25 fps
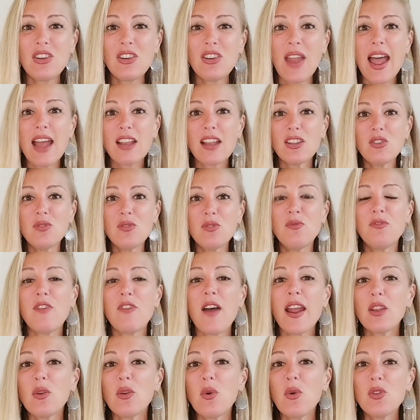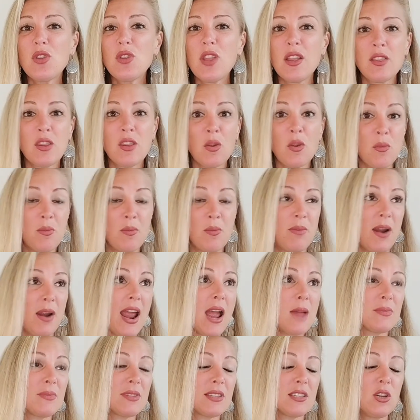You had to fight, or
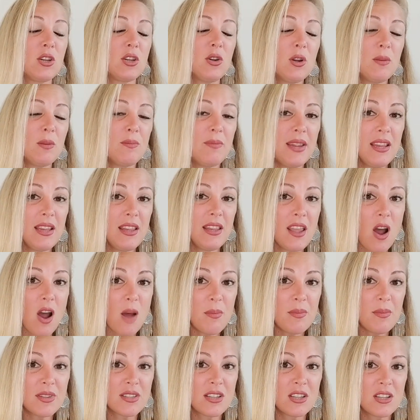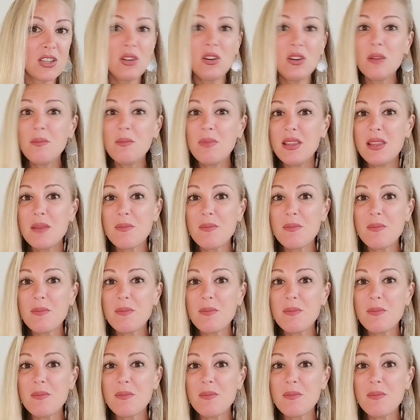perhaps you could be the opposite. You could be the